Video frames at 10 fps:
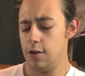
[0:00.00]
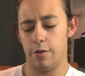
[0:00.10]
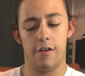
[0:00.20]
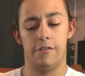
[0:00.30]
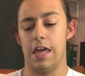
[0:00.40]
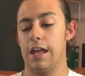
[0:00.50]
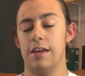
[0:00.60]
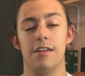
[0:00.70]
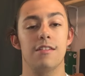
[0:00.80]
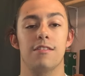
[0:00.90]
whatever that
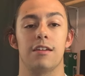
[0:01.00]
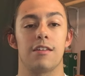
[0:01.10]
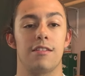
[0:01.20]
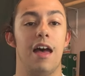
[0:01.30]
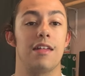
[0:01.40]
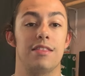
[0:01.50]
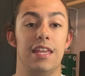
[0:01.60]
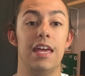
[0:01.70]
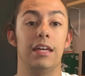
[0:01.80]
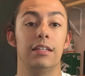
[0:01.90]
is, in a size
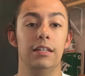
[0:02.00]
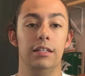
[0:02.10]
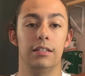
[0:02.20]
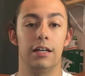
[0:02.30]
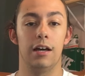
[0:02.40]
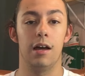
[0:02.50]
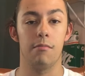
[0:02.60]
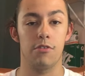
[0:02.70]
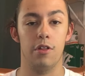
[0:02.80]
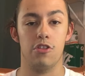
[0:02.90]
10.
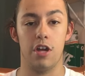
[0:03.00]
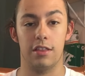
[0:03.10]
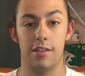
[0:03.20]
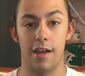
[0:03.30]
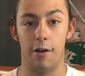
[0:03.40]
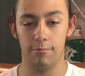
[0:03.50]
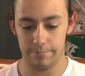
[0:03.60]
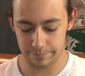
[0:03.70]
So let's check these out.